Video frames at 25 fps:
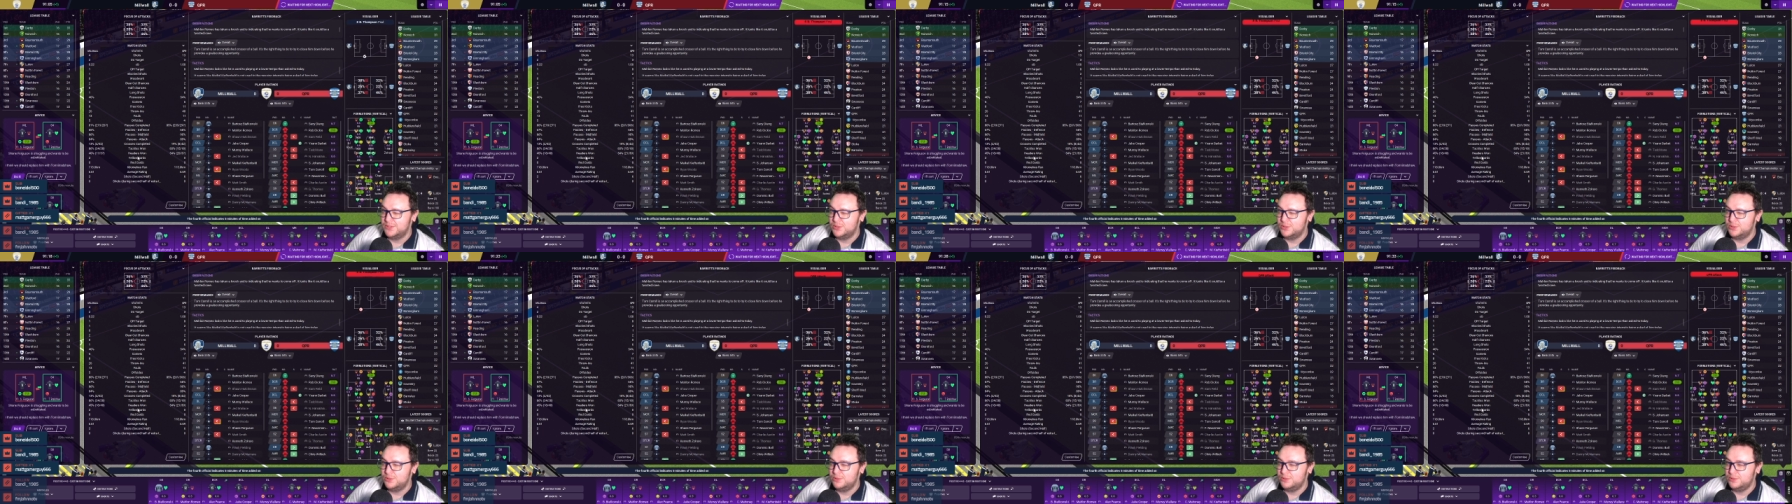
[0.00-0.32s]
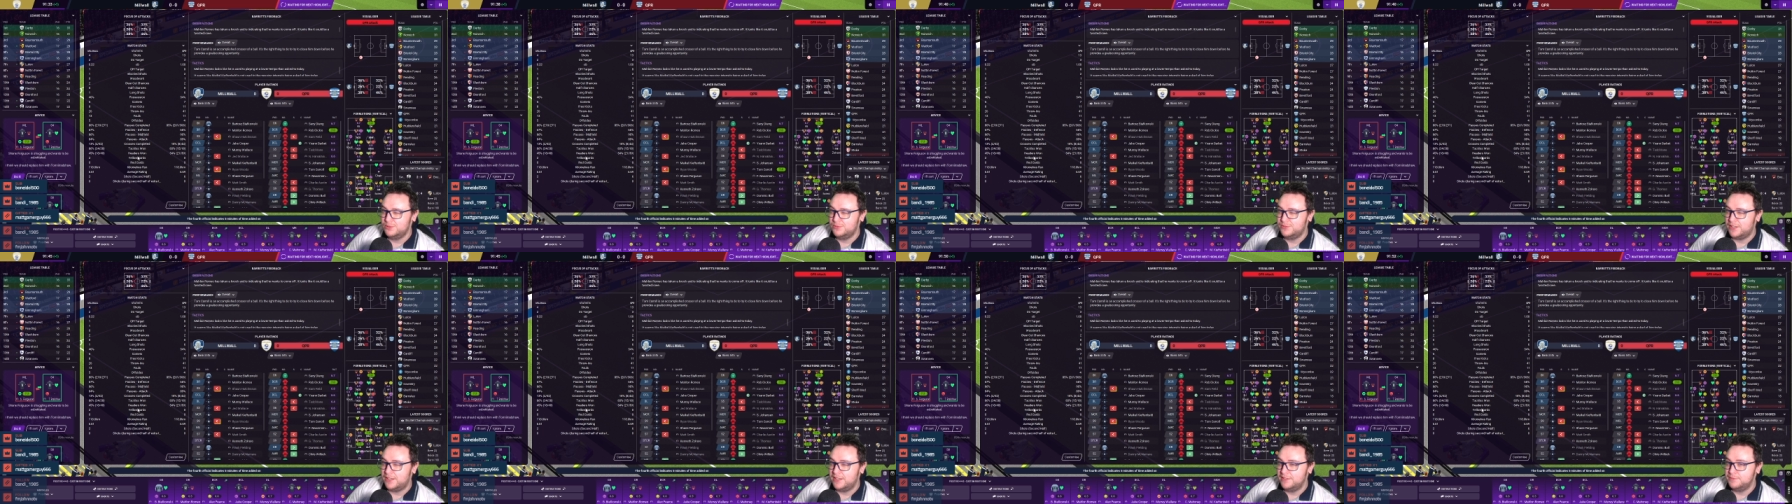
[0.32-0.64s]
Oh,
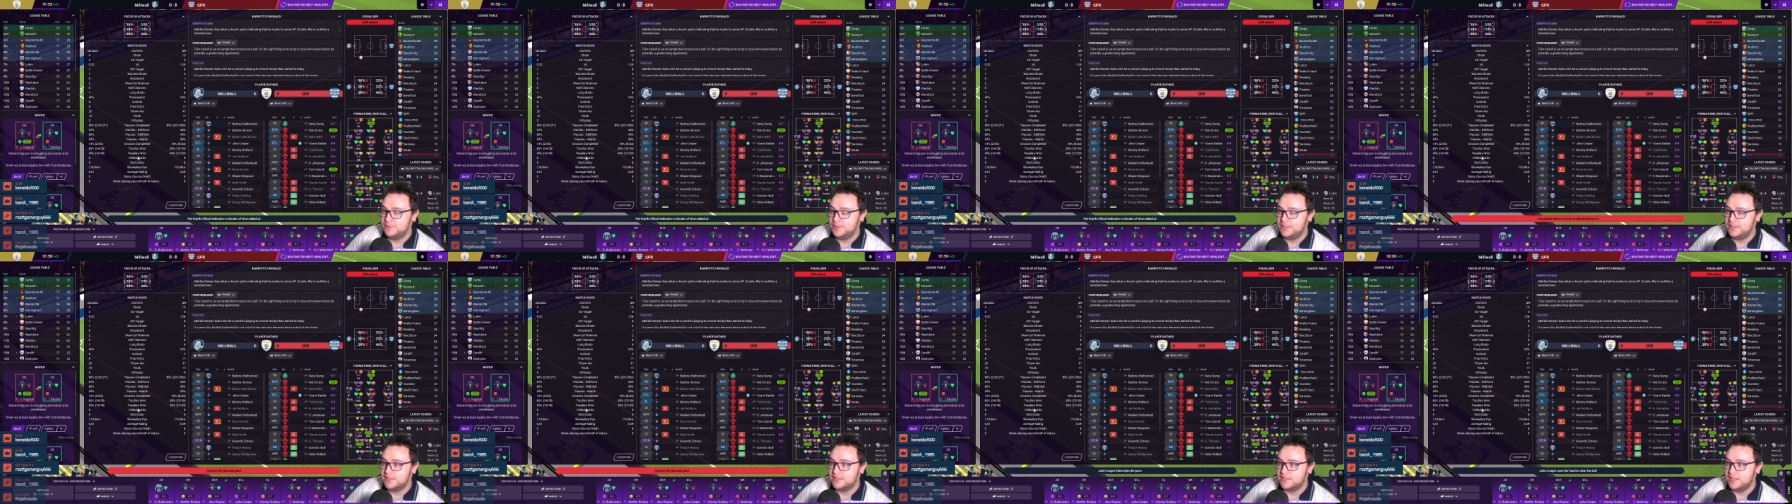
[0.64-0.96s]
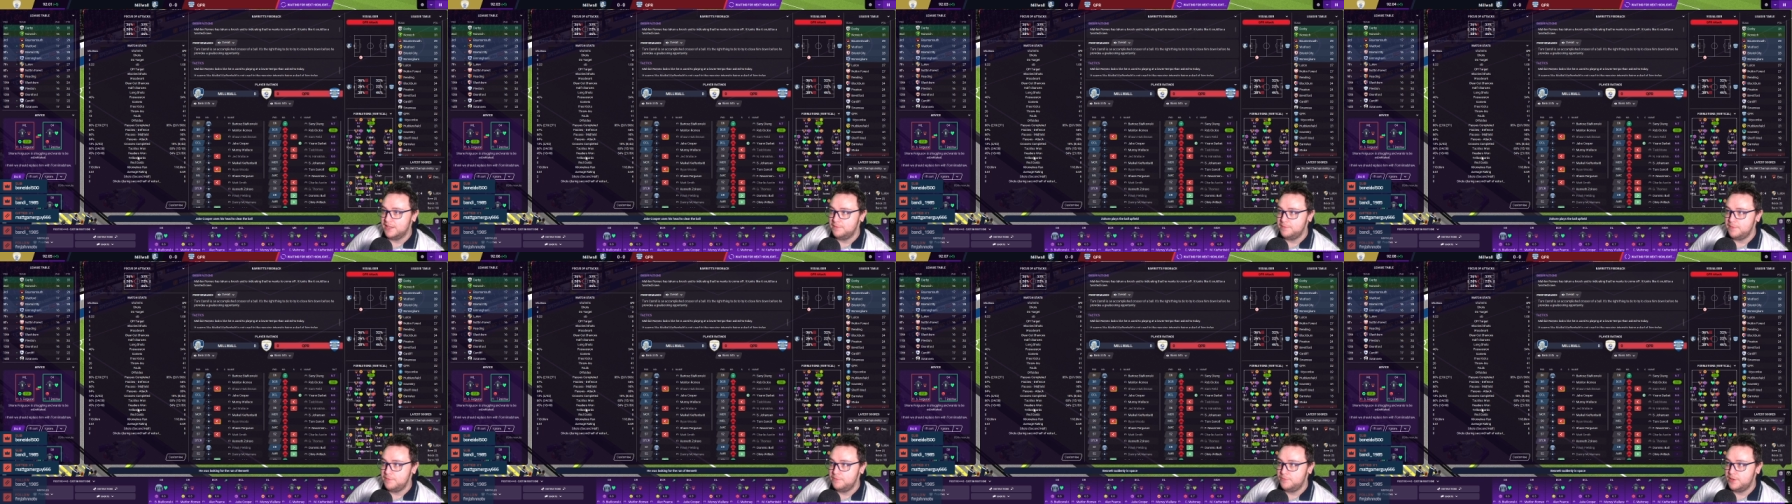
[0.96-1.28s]
five five minutes.
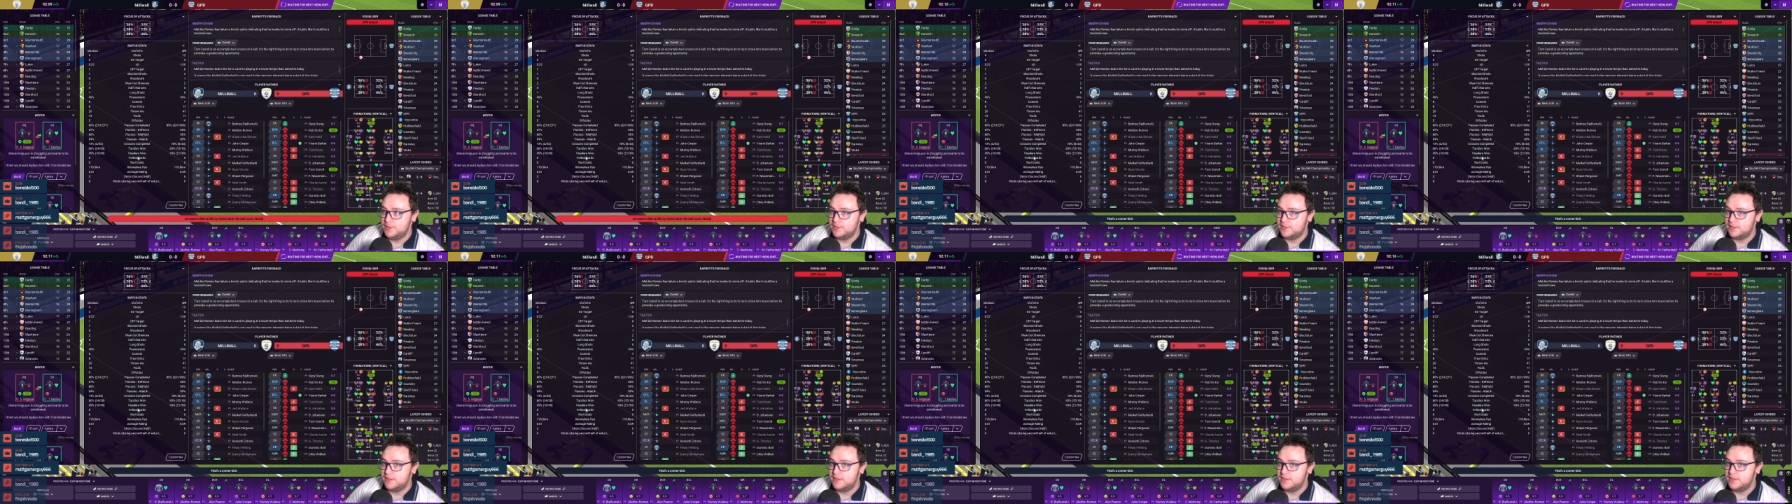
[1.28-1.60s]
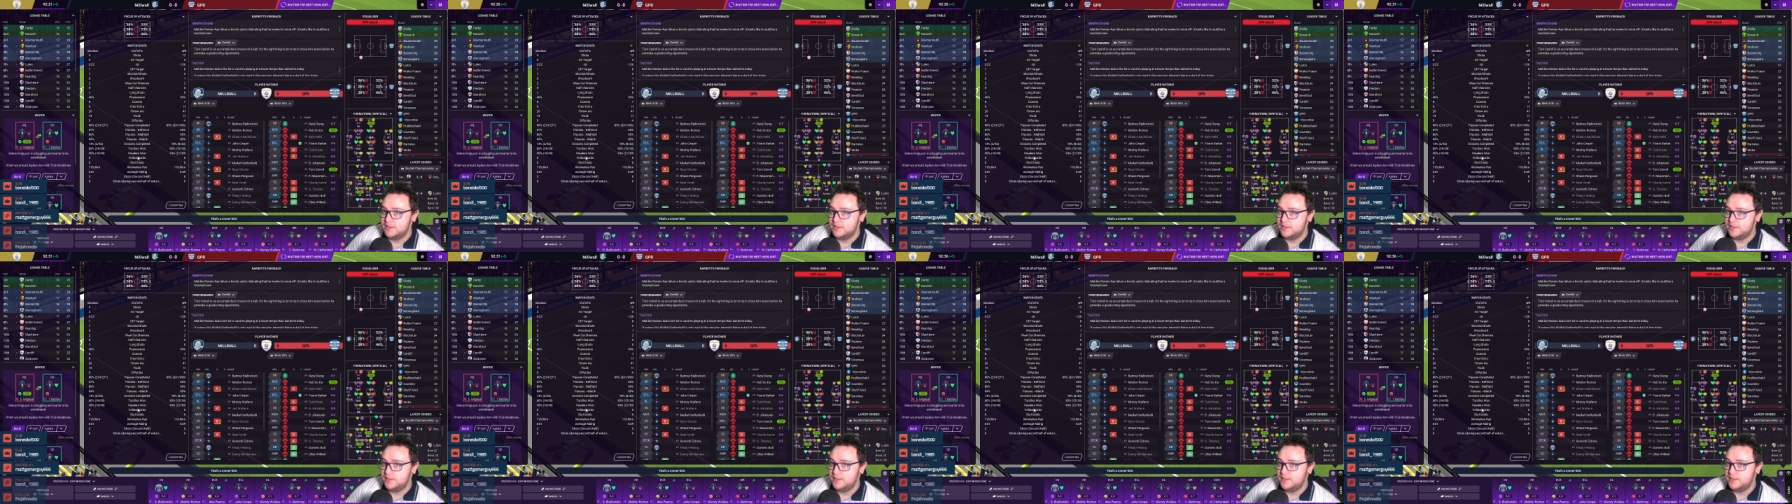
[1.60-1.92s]
They've been wasting
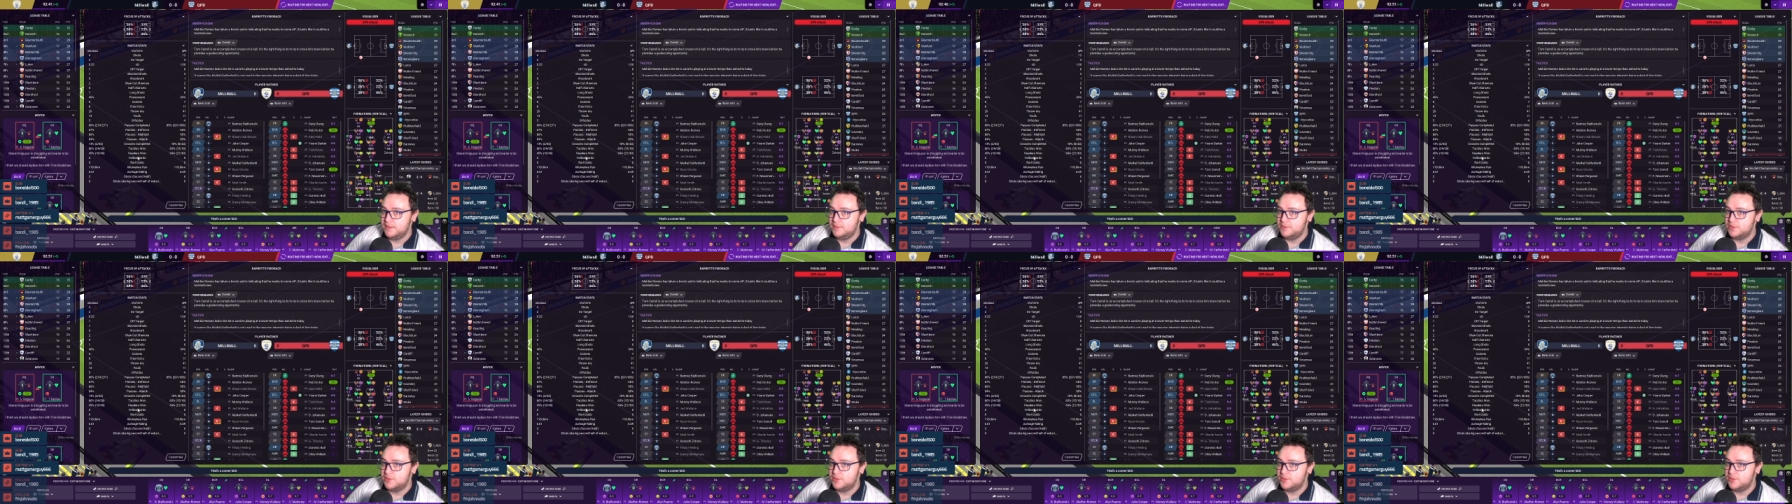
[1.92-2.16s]
time.